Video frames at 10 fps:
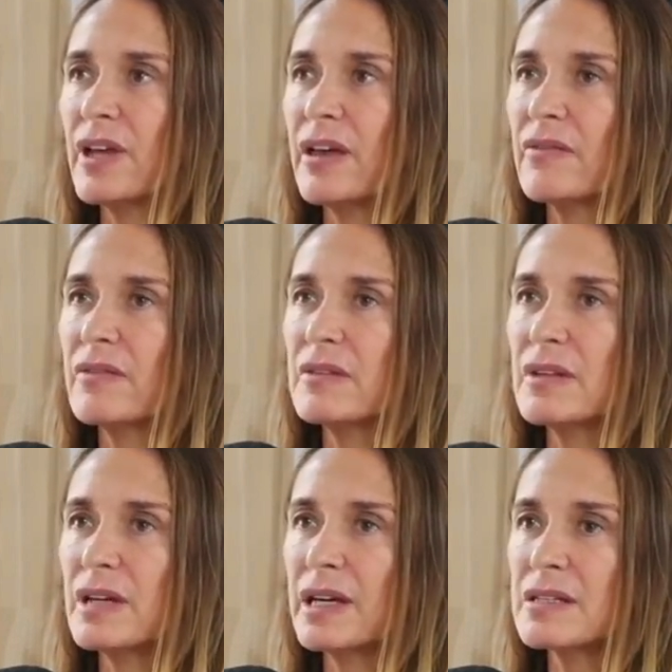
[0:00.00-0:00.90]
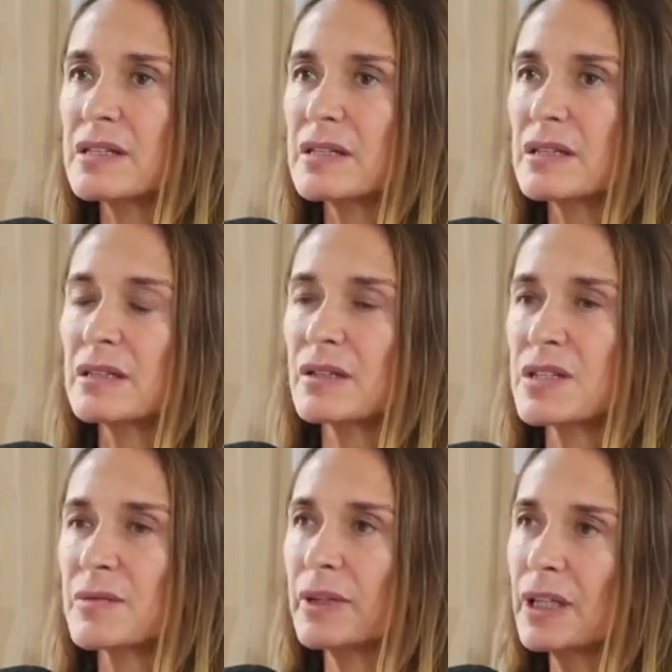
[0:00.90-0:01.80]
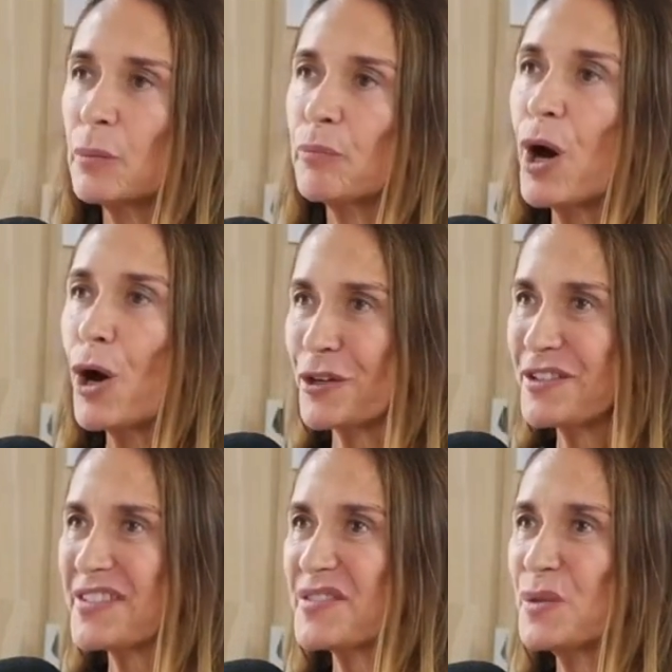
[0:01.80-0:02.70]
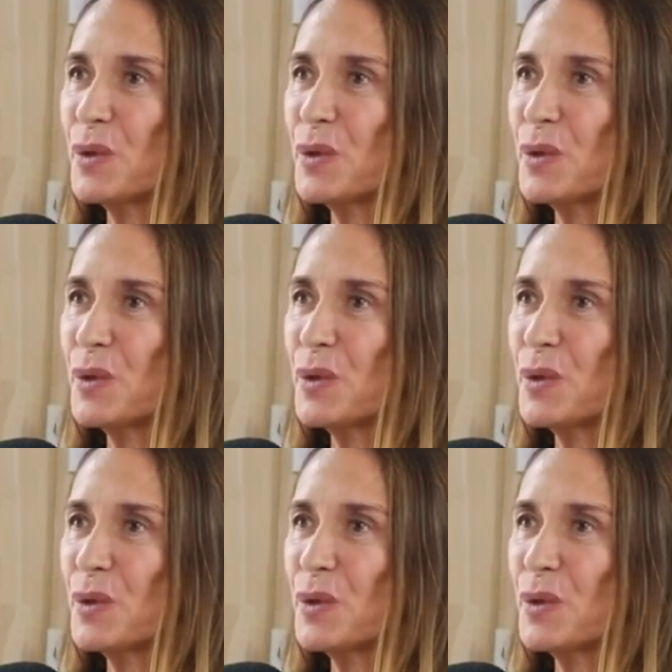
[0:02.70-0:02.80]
that there's little parts,